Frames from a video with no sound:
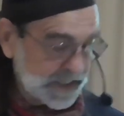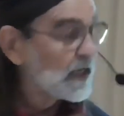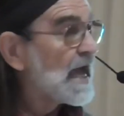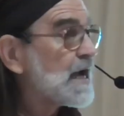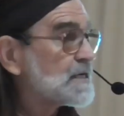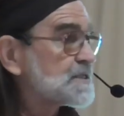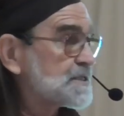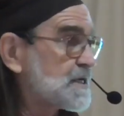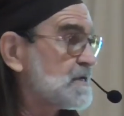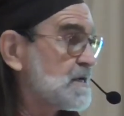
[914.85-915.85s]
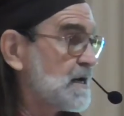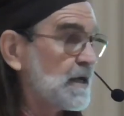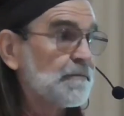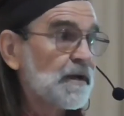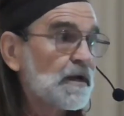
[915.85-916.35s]
last
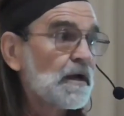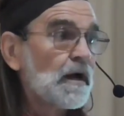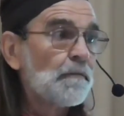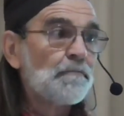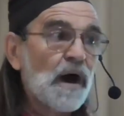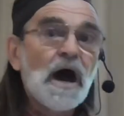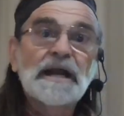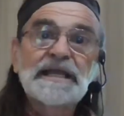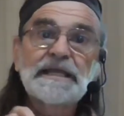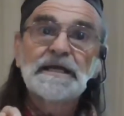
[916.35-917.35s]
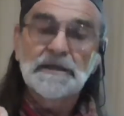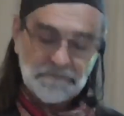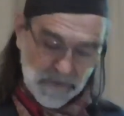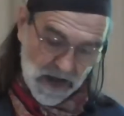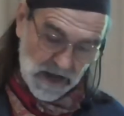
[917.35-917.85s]
time body,
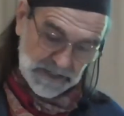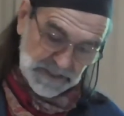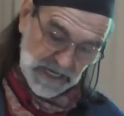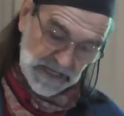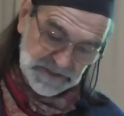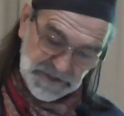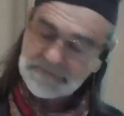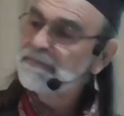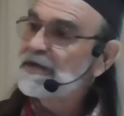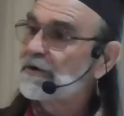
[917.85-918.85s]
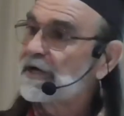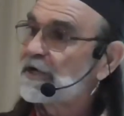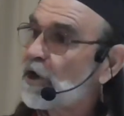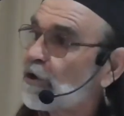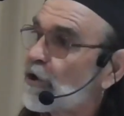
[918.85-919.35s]
mind, and spirit
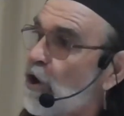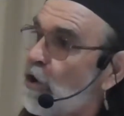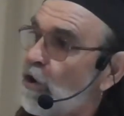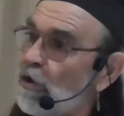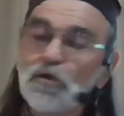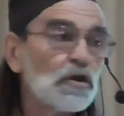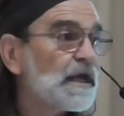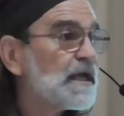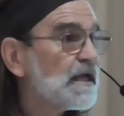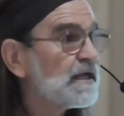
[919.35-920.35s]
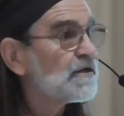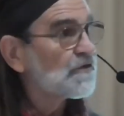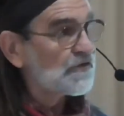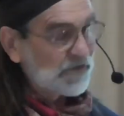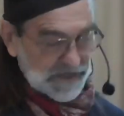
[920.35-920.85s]
are all in
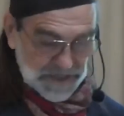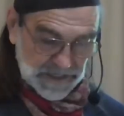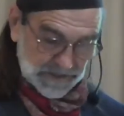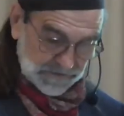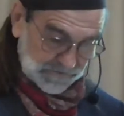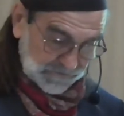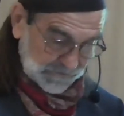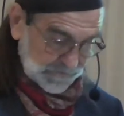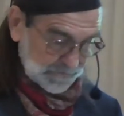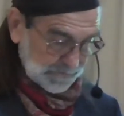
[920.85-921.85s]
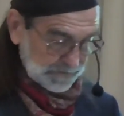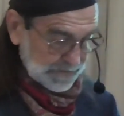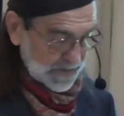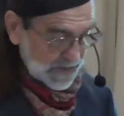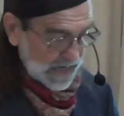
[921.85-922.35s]
ascendance.
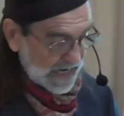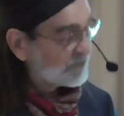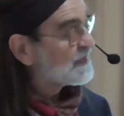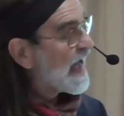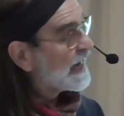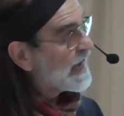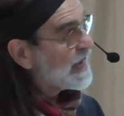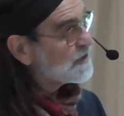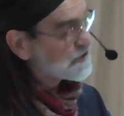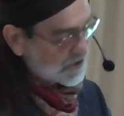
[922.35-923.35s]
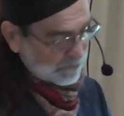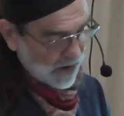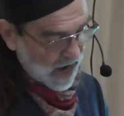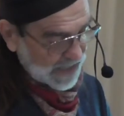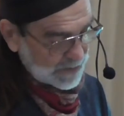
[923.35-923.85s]
At that age, the
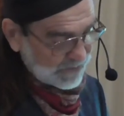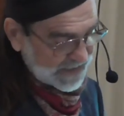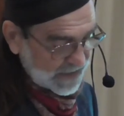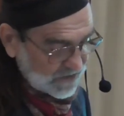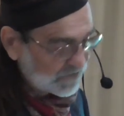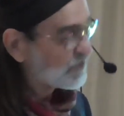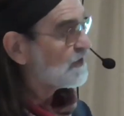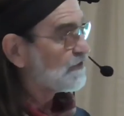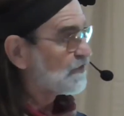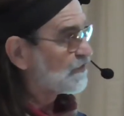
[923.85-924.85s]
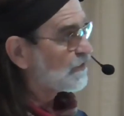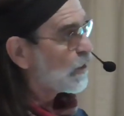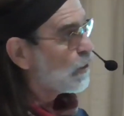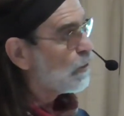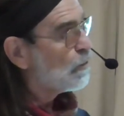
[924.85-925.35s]
body begins its
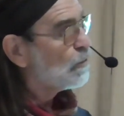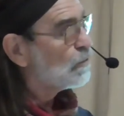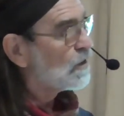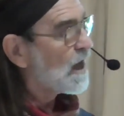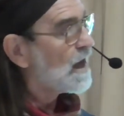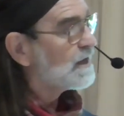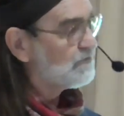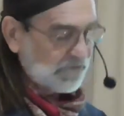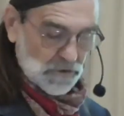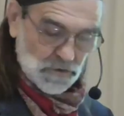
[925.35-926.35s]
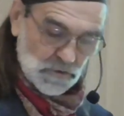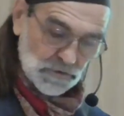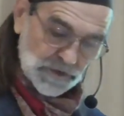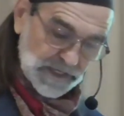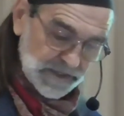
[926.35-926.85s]
slow,
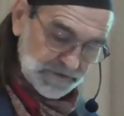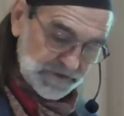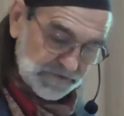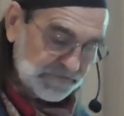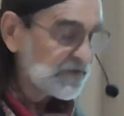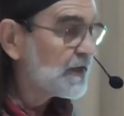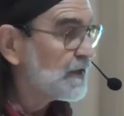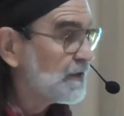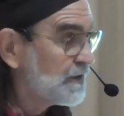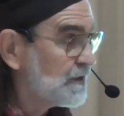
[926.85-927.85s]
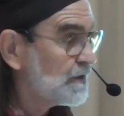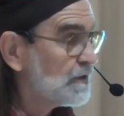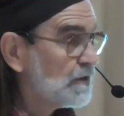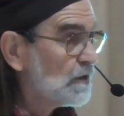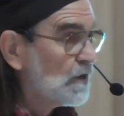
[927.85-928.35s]
lifelong descent.
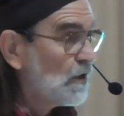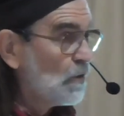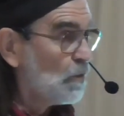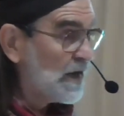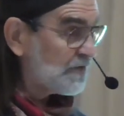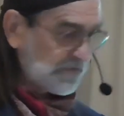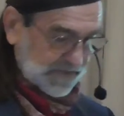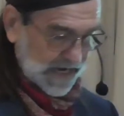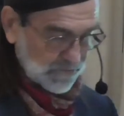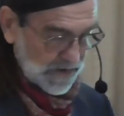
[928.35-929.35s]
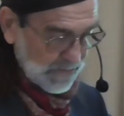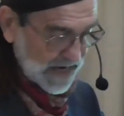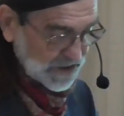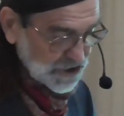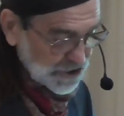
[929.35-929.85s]
Wits can
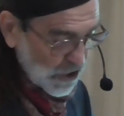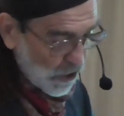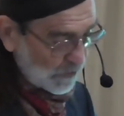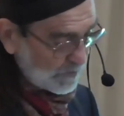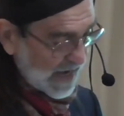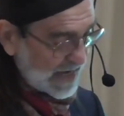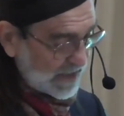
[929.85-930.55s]
remain sharp and